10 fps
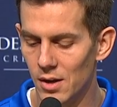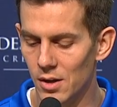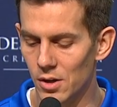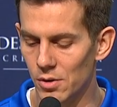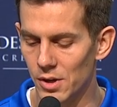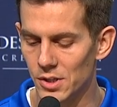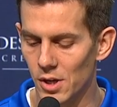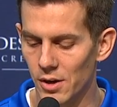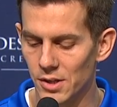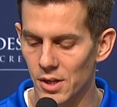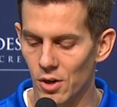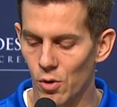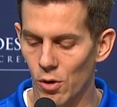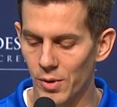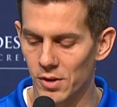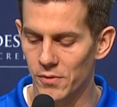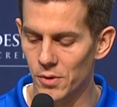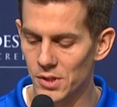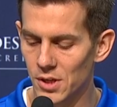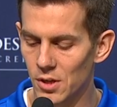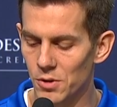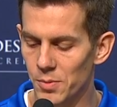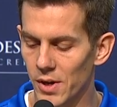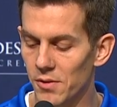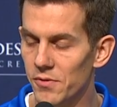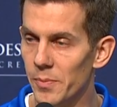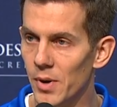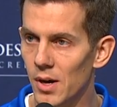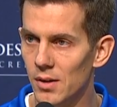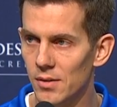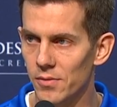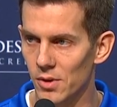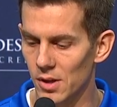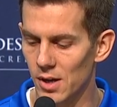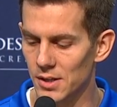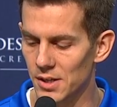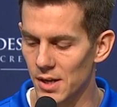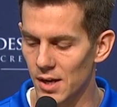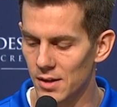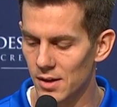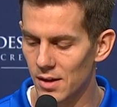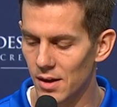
including starting center Corbin Kaufusi, who is playing football for Kalani Sitake